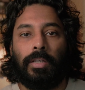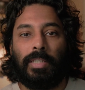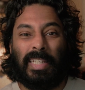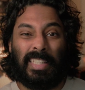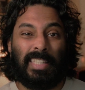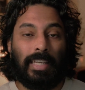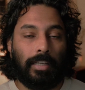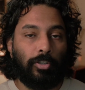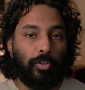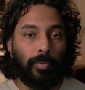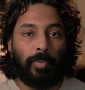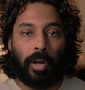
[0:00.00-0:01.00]

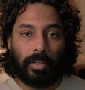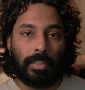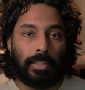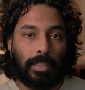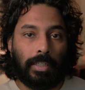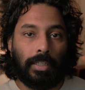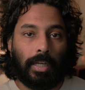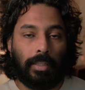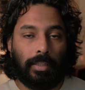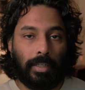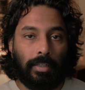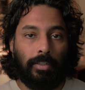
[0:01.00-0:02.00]
ECN2 processing, and
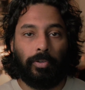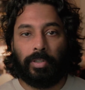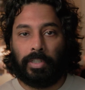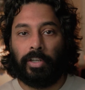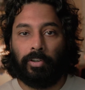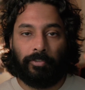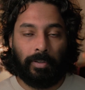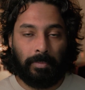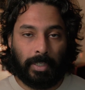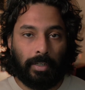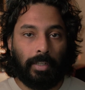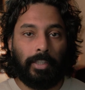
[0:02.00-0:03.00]
then you can take your film
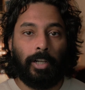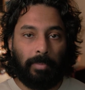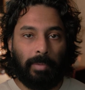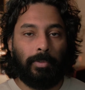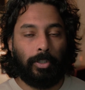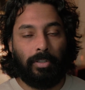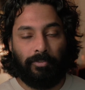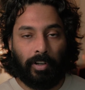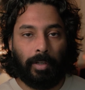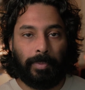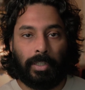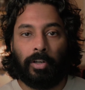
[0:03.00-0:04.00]
there and they'll be able to
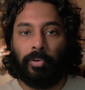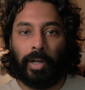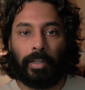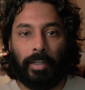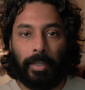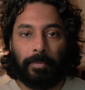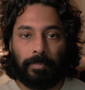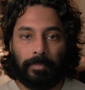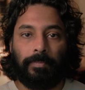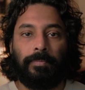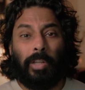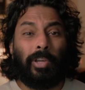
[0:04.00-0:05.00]
develop it correctly.
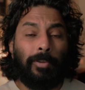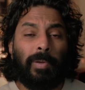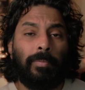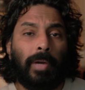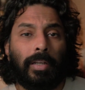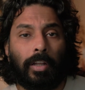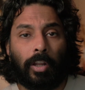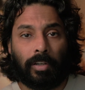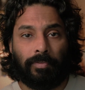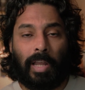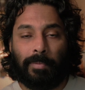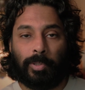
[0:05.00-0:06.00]
Now keep in mind, a lot
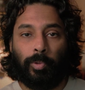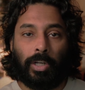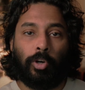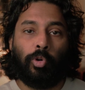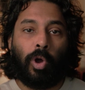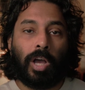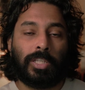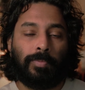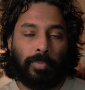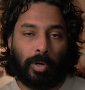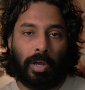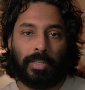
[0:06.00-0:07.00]
of labs will
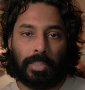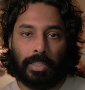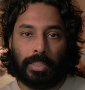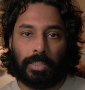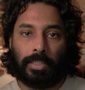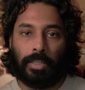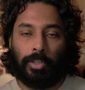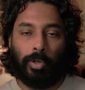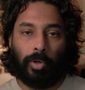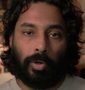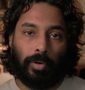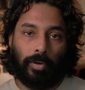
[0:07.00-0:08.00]
cross-process
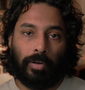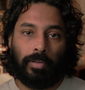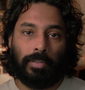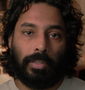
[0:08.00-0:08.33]
your